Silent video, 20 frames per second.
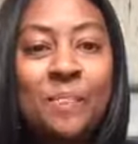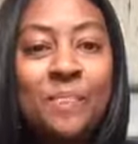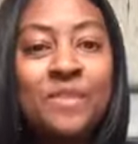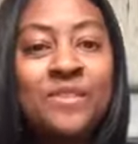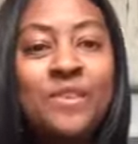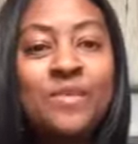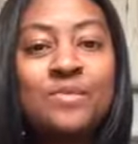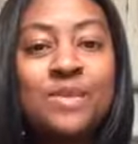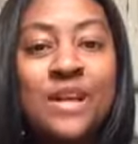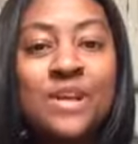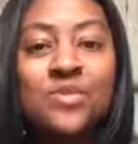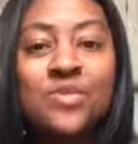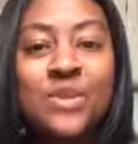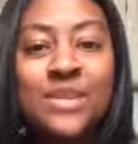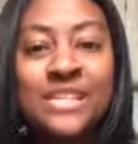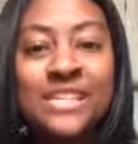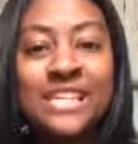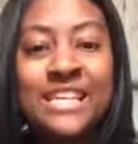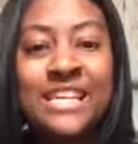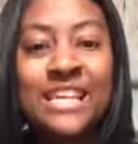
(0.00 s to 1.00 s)
Sometimes we
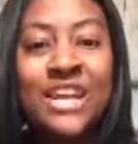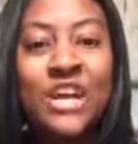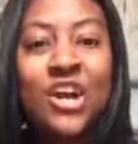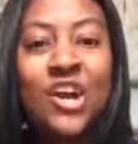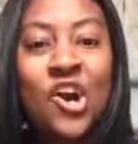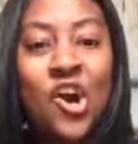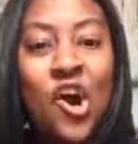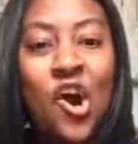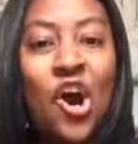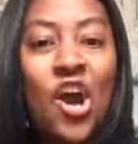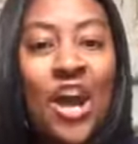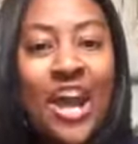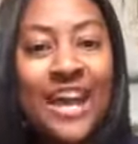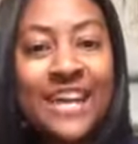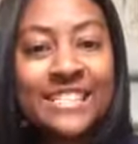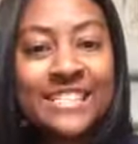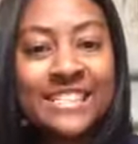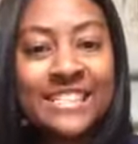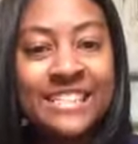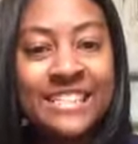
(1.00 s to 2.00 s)
see car
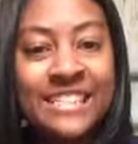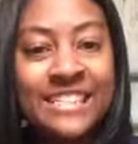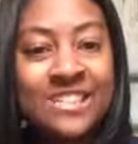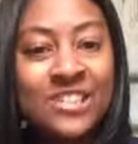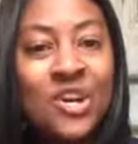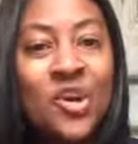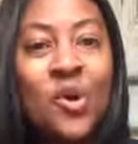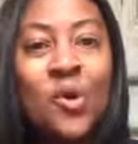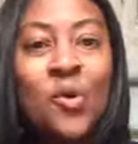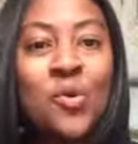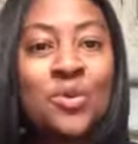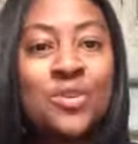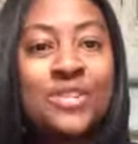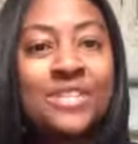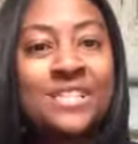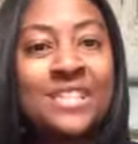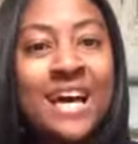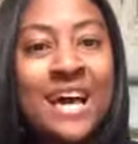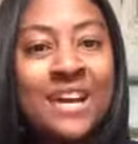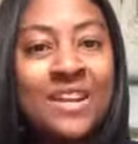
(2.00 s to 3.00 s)
accidents on the
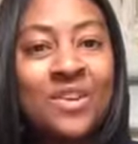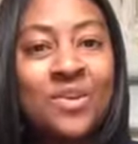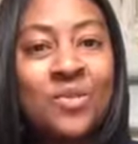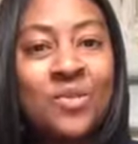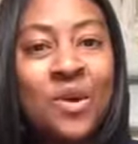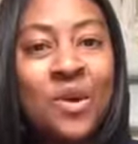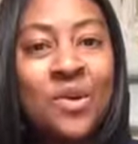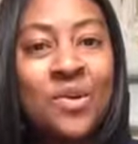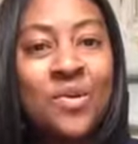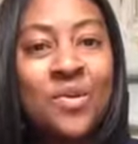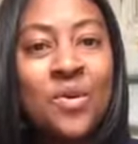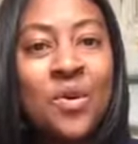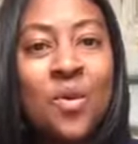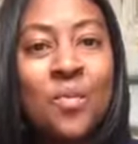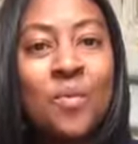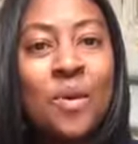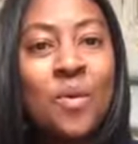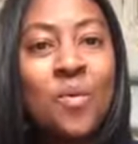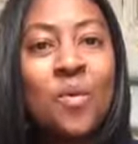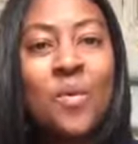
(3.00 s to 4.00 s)
side of the road,
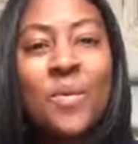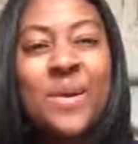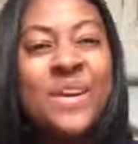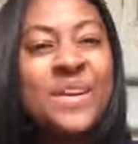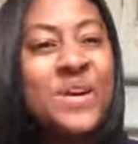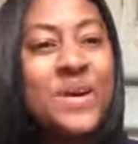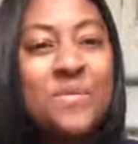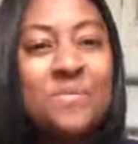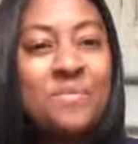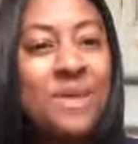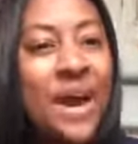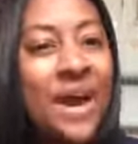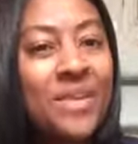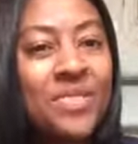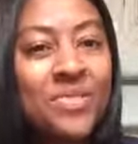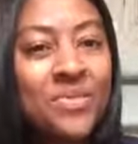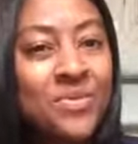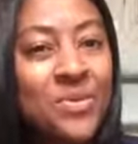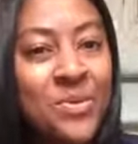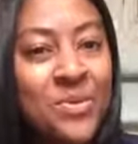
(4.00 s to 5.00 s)
but when we come
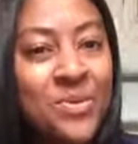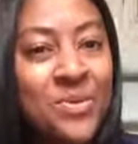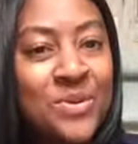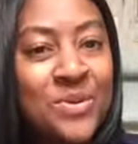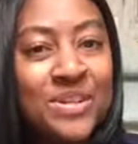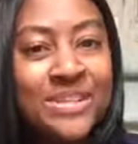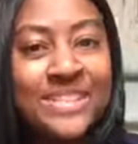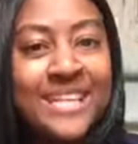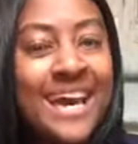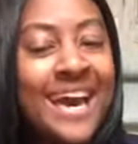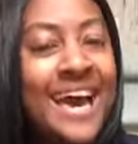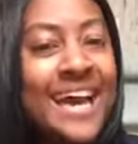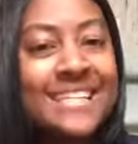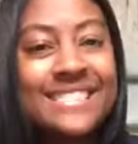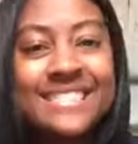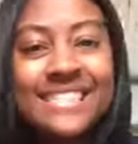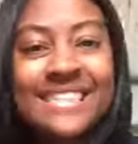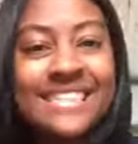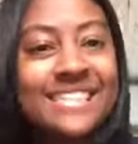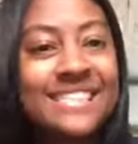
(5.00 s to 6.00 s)
back through, the
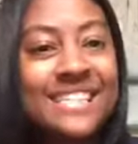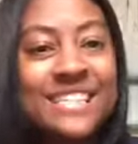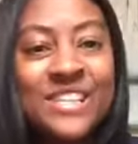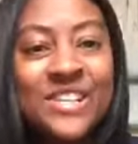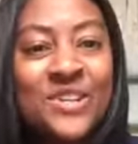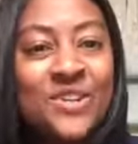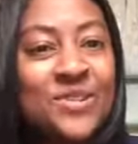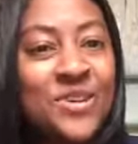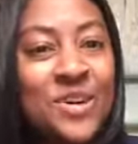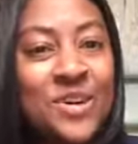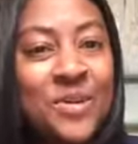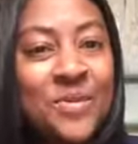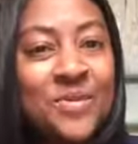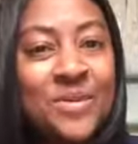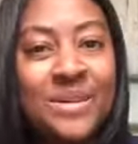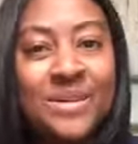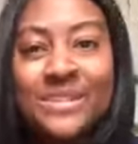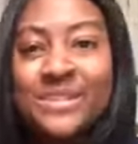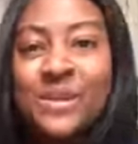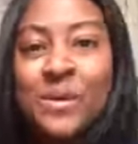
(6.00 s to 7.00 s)
accident is cleared up.
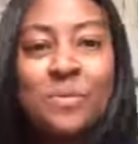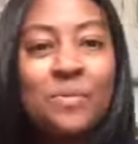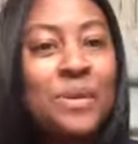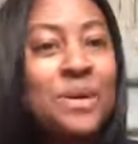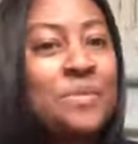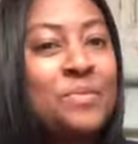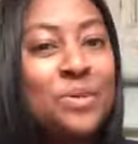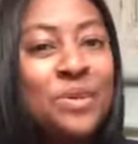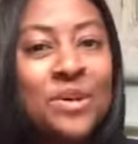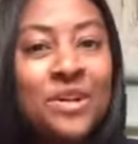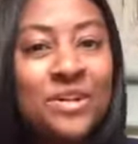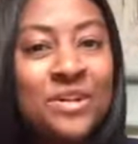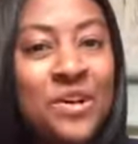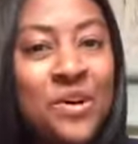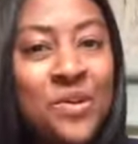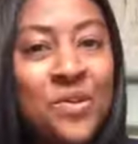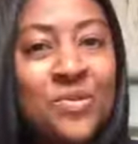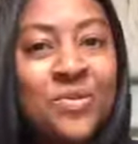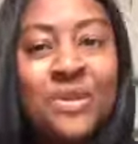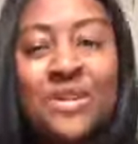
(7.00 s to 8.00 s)
The people are
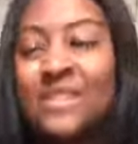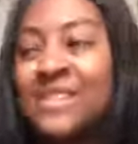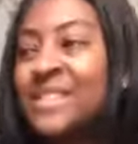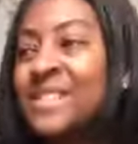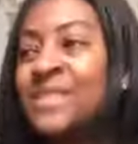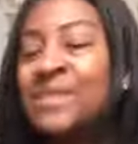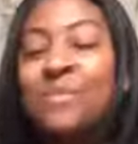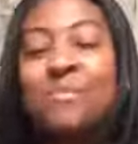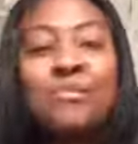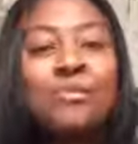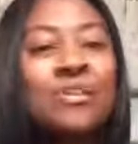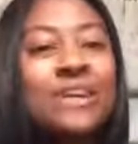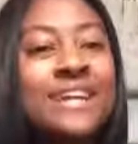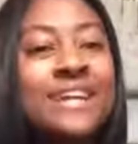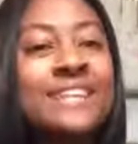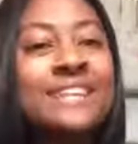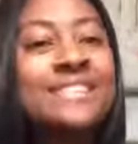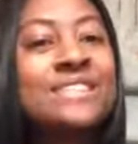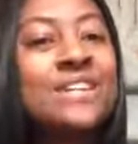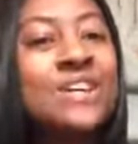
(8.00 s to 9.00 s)
gone. The
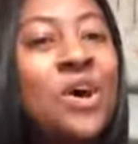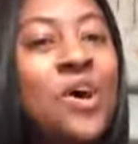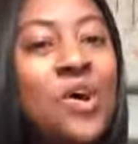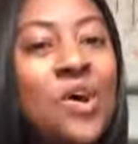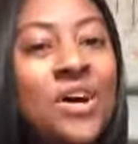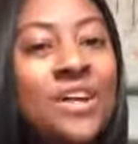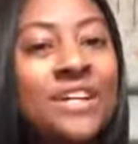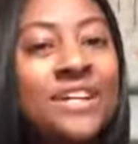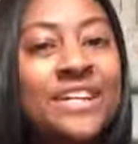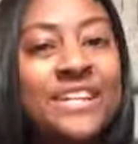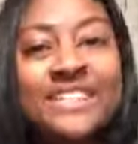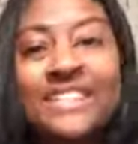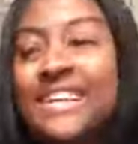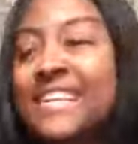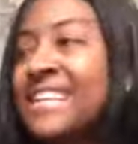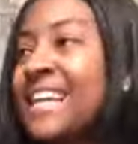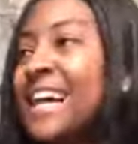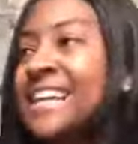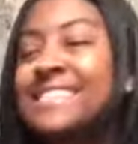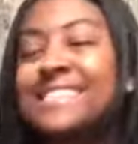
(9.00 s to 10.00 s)
debris is gone.
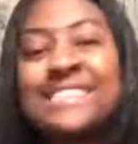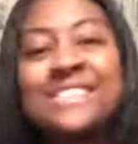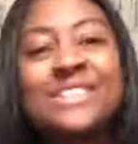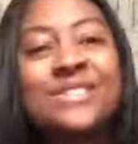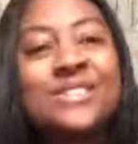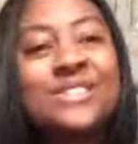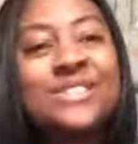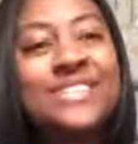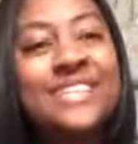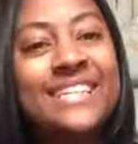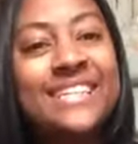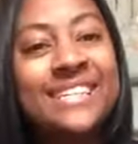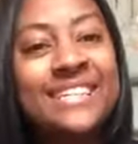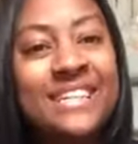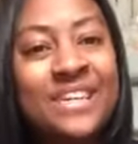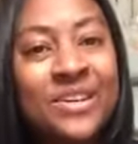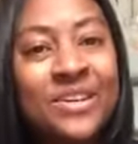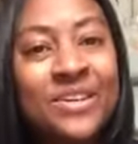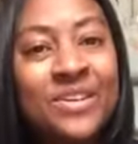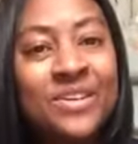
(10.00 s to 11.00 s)
They're not still sitting
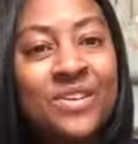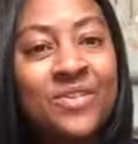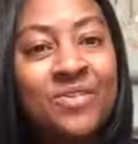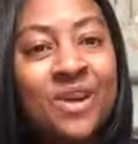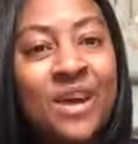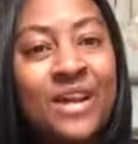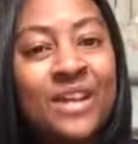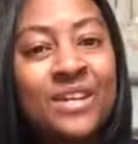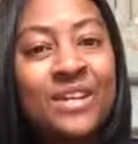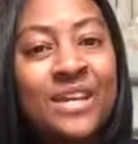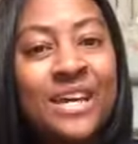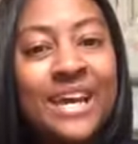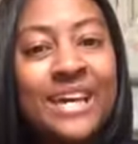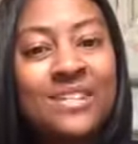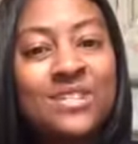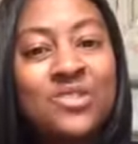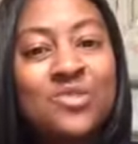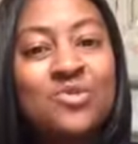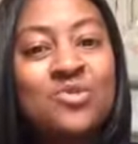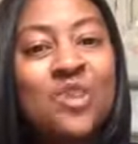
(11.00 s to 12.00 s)
there, right?
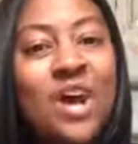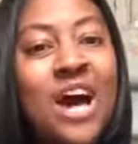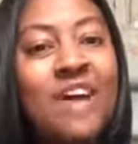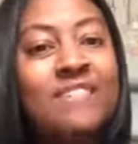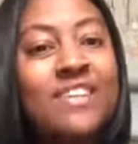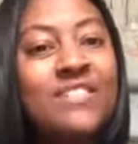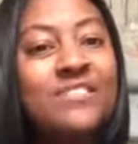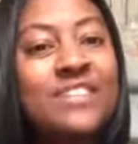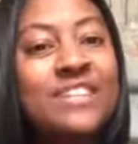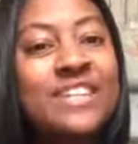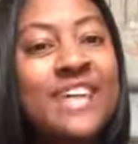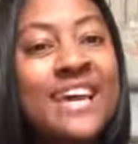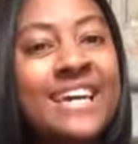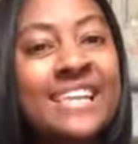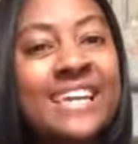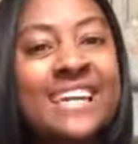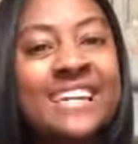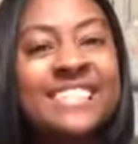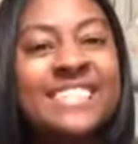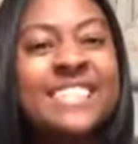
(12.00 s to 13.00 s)
As you drive every day,
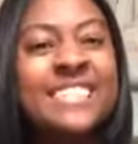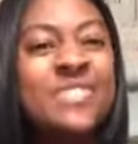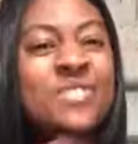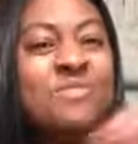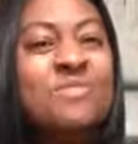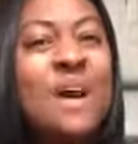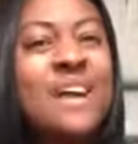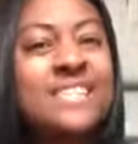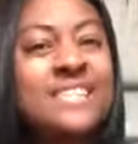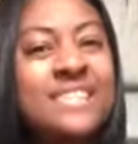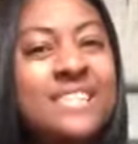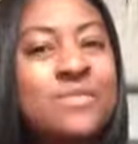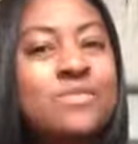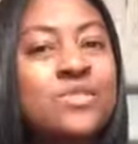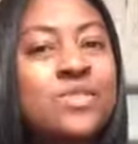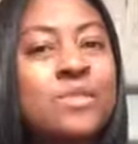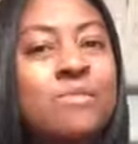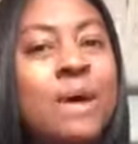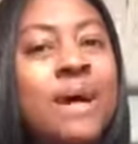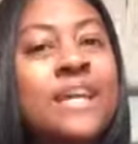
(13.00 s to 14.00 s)
like I said, you might see
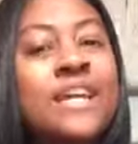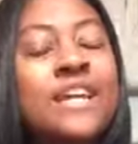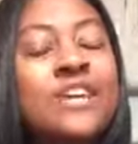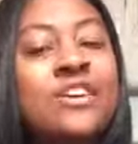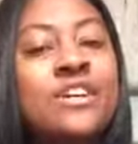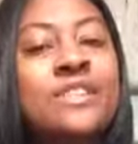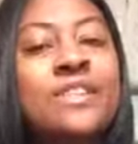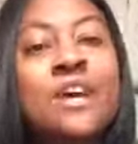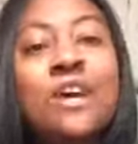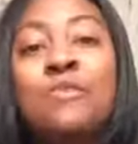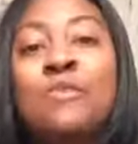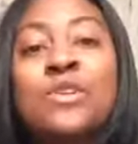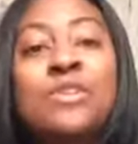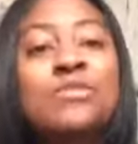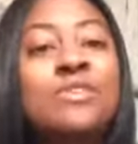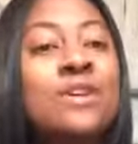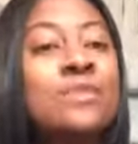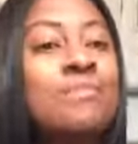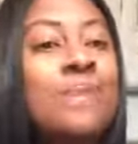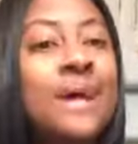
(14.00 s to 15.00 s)
somebody here and there, and when
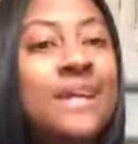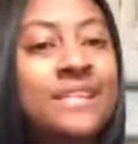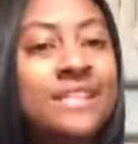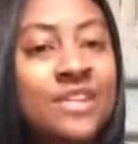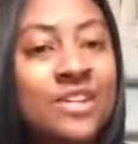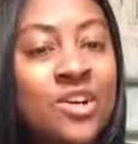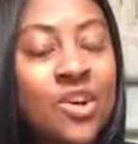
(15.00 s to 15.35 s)
you come back, they're